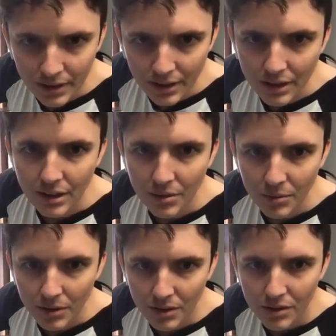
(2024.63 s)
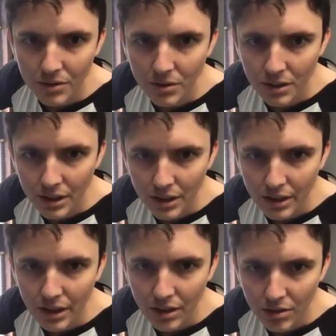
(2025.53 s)
And then we're going to do,
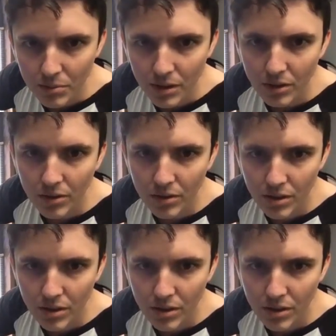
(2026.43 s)
800 microliters